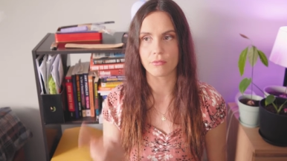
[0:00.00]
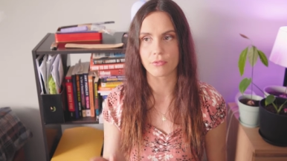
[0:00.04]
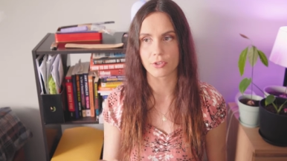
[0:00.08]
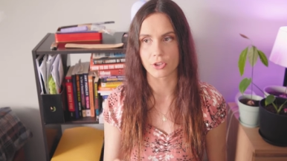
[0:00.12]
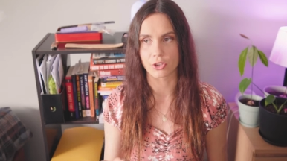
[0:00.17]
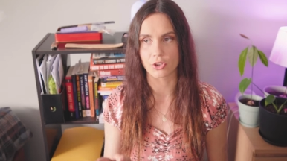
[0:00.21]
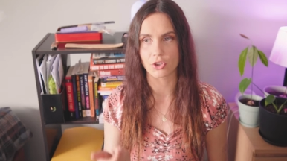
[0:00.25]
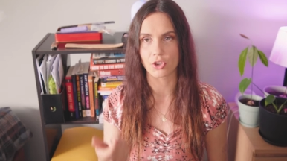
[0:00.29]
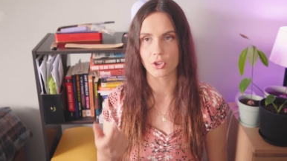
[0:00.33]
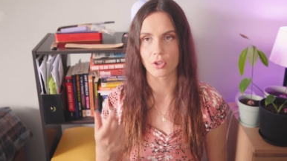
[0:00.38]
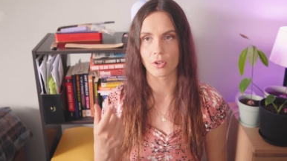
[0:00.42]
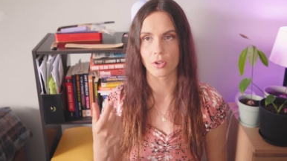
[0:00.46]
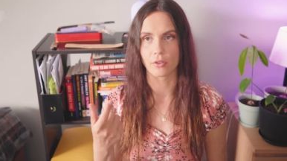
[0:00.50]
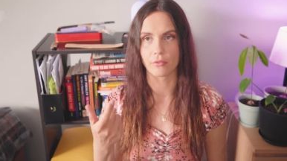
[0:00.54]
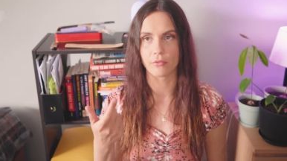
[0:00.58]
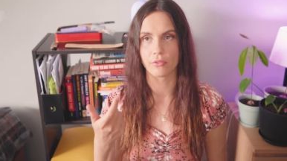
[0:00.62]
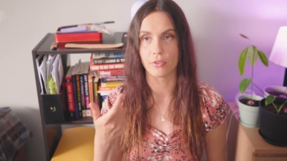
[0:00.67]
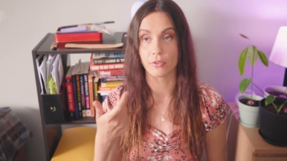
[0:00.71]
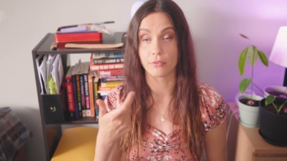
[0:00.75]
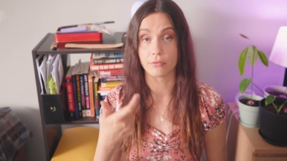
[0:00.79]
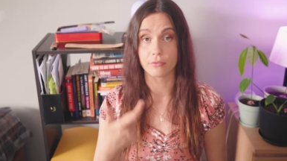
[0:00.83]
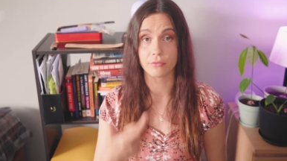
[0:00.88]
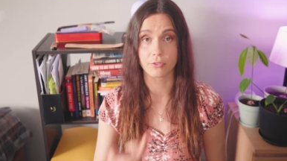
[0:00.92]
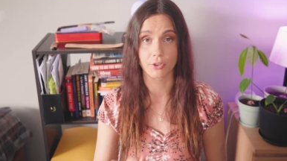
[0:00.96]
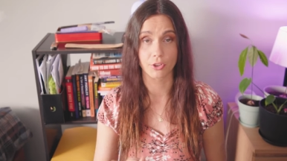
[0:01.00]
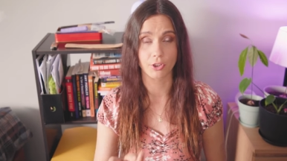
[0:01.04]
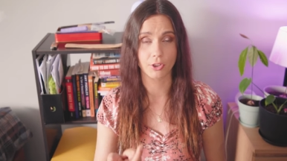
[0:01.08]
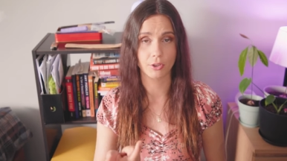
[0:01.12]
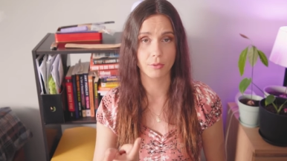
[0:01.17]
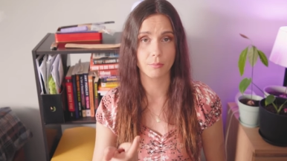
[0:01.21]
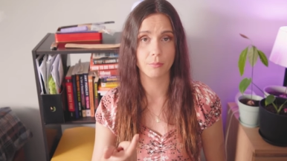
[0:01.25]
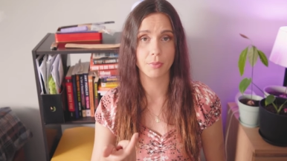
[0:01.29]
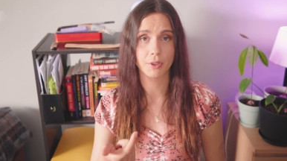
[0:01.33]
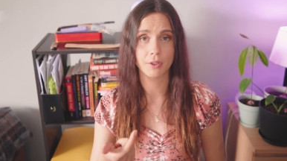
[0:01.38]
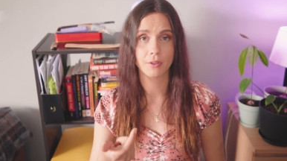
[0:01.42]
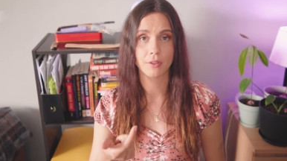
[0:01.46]
version of the
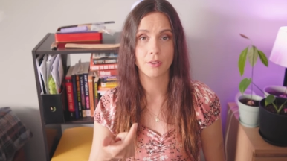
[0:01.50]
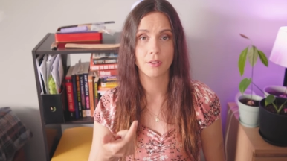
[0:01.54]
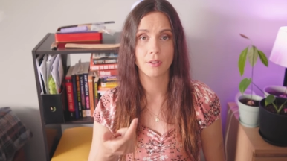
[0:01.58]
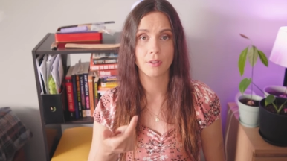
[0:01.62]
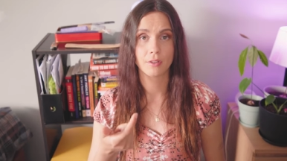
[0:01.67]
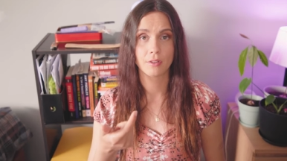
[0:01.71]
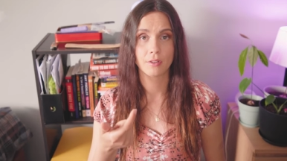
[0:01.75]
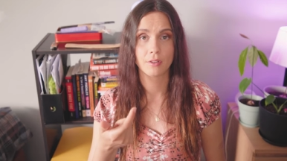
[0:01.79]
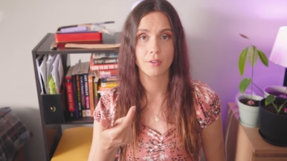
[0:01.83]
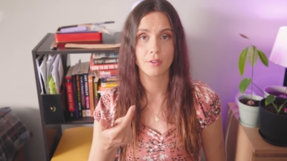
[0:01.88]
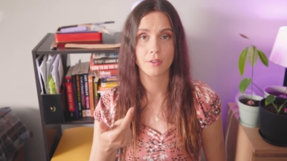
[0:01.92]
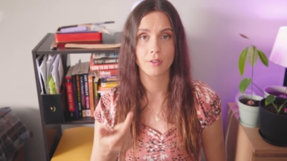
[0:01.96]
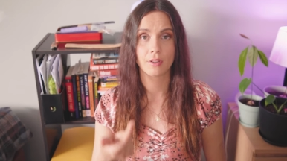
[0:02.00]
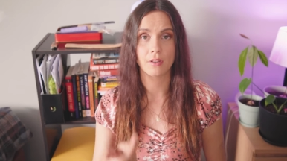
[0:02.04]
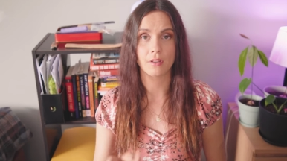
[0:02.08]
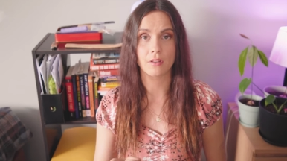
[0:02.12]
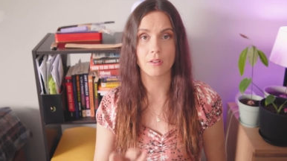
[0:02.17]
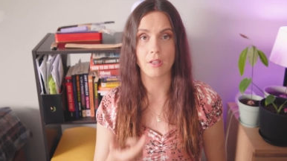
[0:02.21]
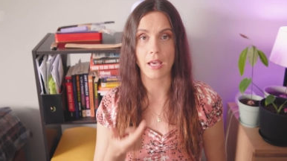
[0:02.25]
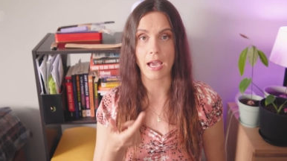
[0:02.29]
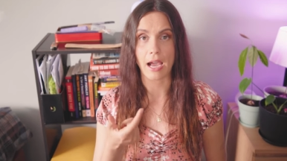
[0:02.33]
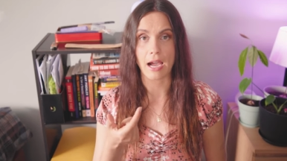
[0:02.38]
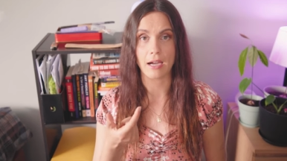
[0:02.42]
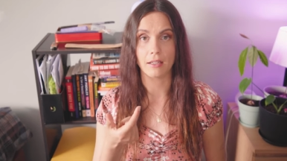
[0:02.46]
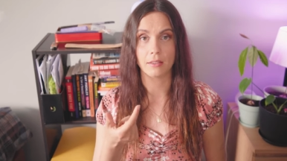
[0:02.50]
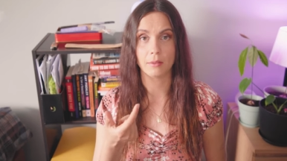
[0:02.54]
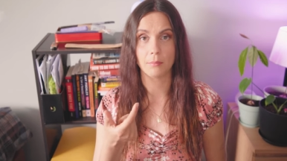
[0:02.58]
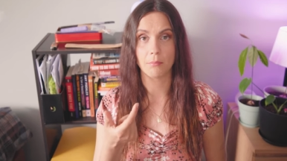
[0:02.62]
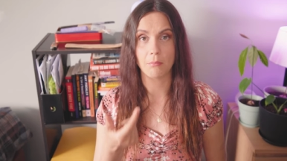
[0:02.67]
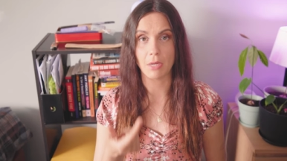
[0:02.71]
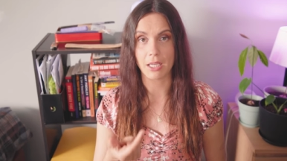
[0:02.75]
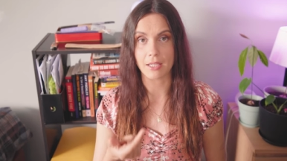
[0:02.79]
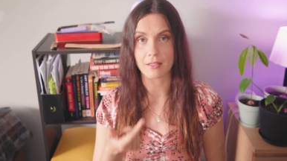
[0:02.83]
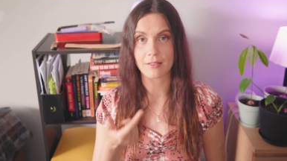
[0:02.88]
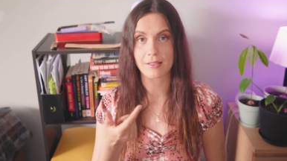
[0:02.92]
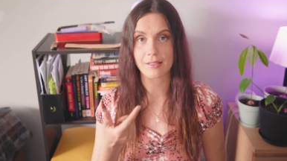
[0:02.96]
verb that
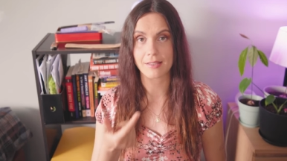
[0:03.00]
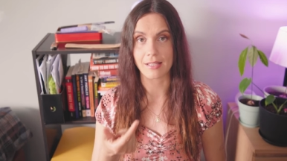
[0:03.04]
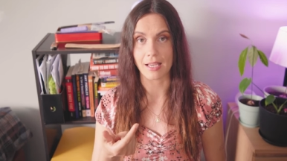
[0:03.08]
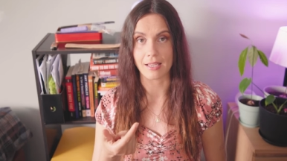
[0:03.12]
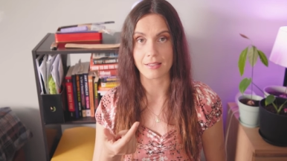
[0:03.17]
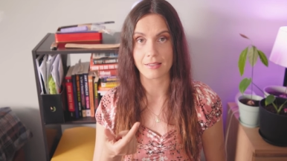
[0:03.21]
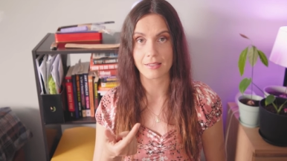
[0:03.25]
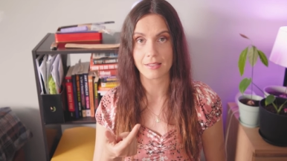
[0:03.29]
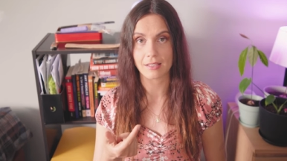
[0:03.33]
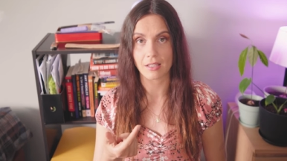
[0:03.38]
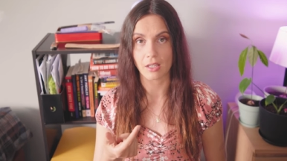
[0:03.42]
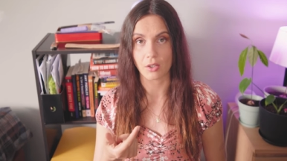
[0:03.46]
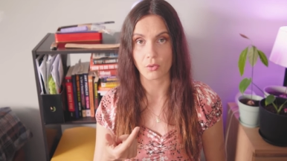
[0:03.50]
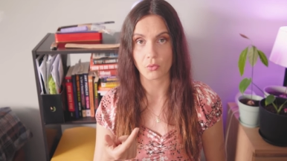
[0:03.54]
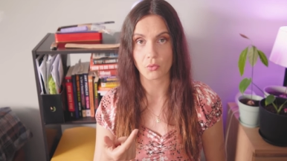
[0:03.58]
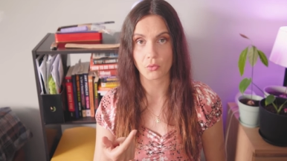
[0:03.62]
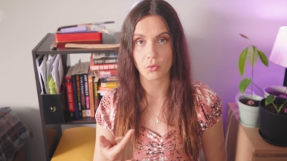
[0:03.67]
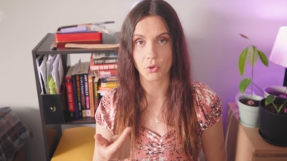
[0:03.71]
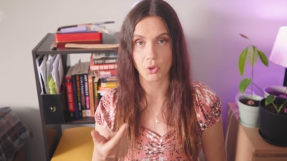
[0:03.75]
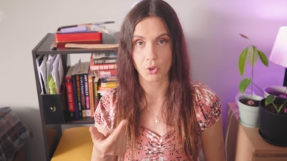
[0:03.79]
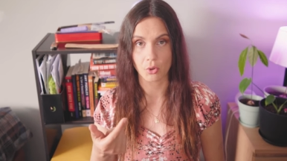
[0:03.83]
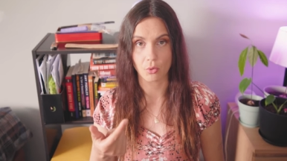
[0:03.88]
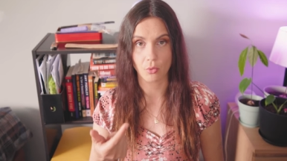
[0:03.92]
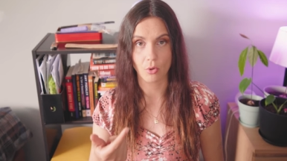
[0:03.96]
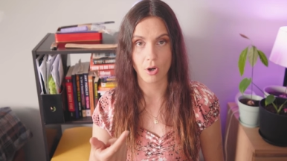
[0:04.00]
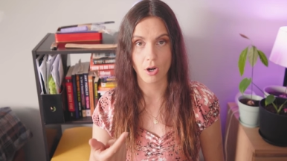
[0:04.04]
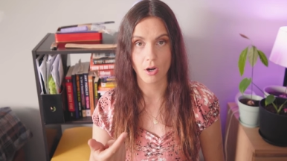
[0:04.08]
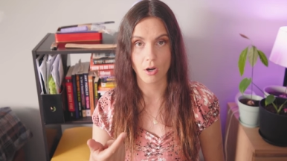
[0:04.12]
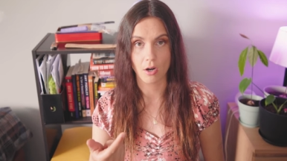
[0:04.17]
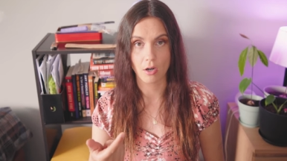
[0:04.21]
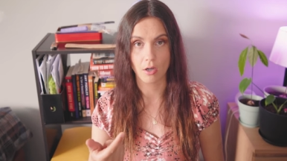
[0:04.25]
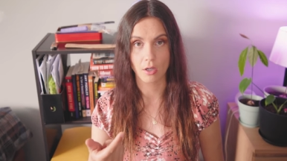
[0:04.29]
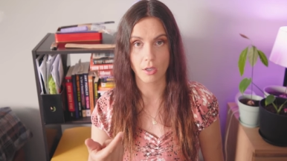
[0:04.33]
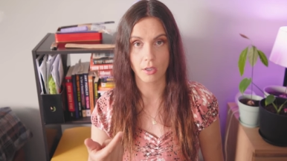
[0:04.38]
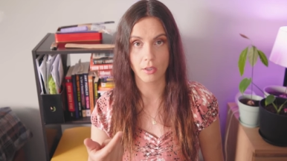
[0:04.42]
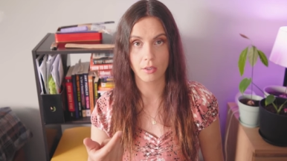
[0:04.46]
makes sense if you
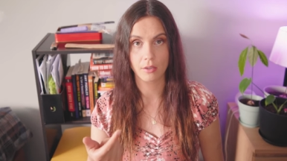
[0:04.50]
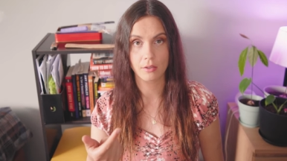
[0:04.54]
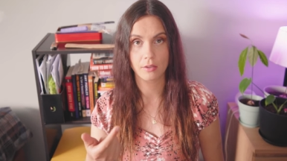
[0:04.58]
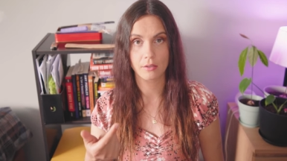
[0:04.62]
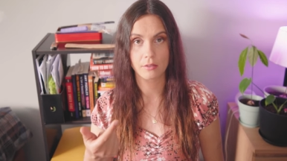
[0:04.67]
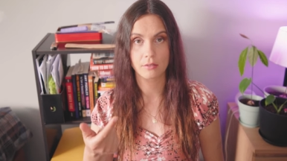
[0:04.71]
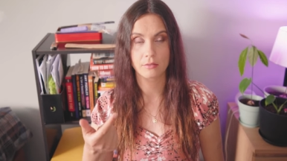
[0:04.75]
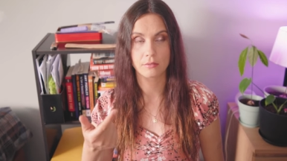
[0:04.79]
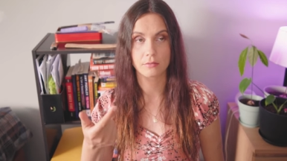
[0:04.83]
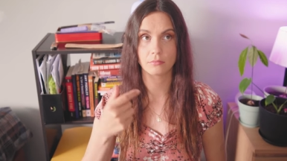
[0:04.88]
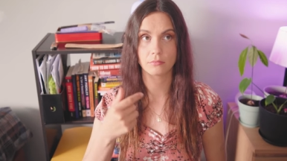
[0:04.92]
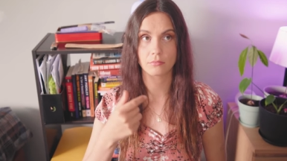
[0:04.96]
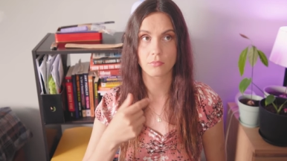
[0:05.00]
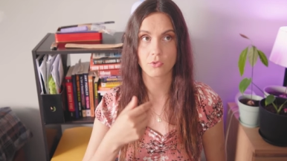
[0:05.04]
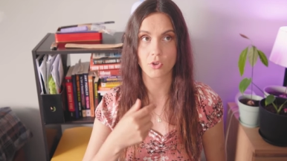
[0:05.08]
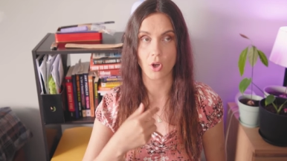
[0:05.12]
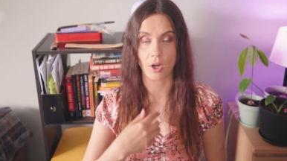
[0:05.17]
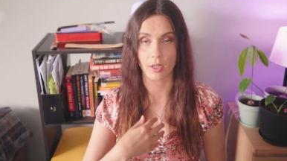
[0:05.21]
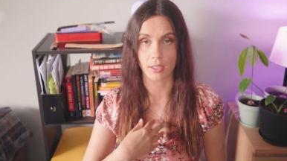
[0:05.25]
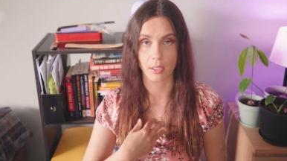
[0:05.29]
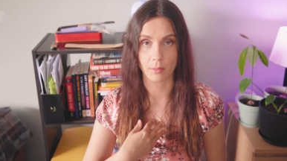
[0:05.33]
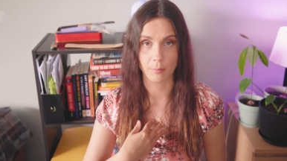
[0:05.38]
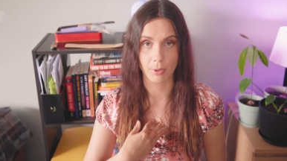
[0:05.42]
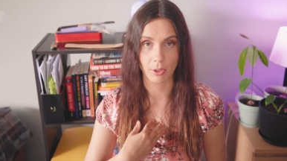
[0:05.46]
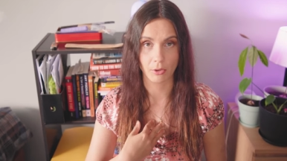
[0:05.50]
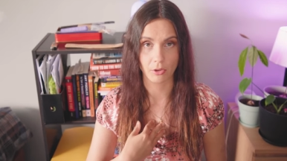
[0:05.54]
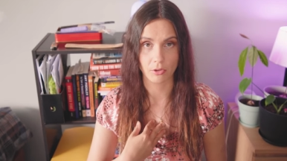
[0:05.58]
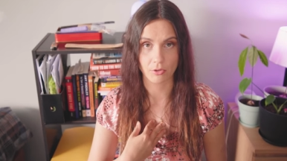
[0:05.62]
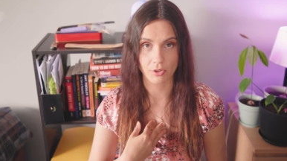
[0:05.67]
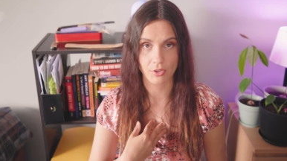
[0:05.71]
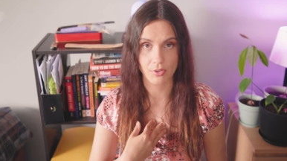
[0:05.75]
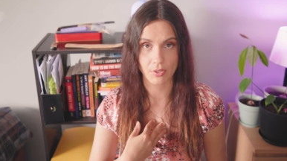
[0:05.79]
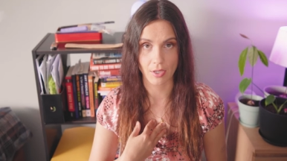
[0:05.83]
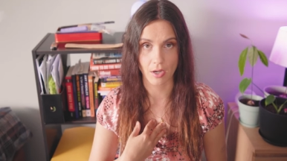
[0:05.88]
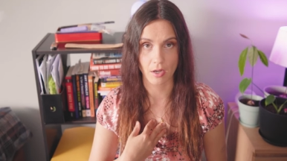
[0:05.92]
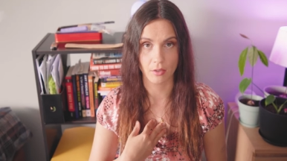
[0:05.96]
are talking about
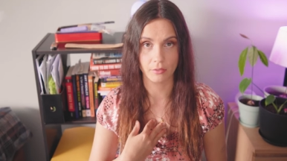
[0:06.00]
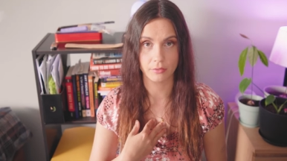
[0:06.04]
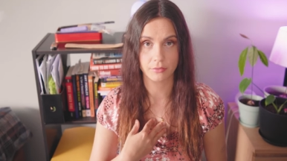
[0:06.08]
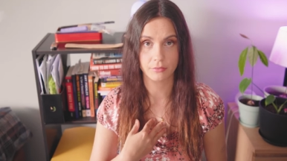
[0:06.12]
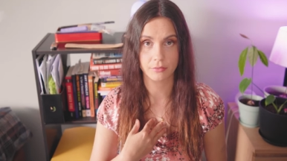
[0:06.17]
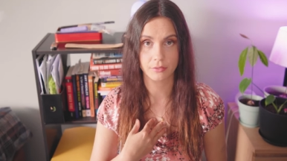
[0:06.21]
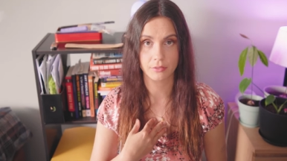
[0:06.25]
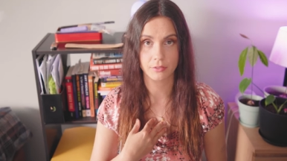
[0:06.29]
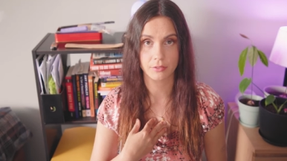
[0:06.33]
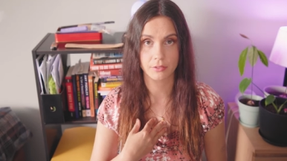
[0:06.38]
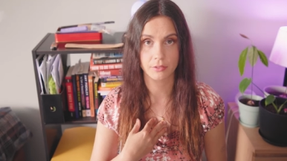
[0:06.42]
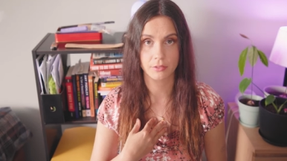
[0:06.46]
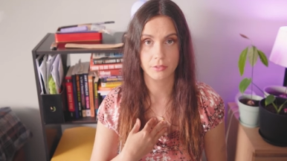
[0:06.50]
yourself.